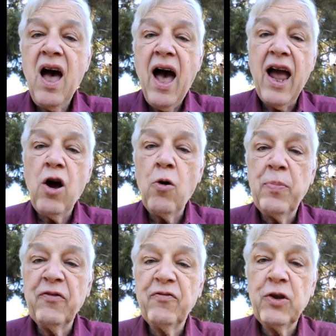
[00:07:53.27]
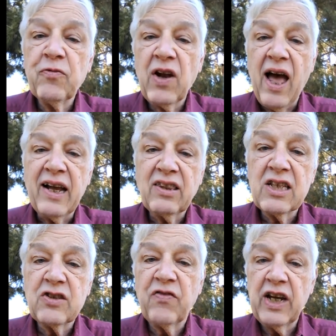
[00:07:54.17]
I hope if you've liked
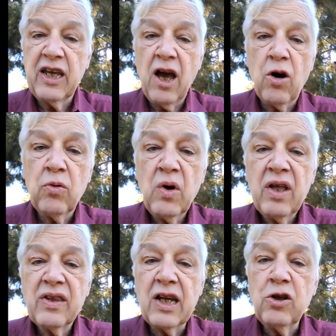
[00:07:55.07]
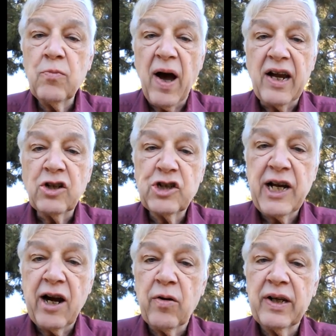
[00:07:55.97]
this video that you might
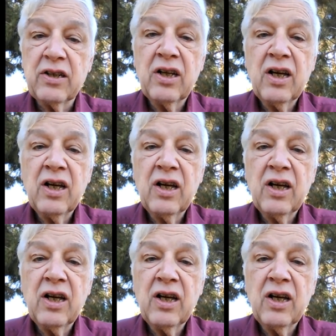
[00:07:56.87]
share it,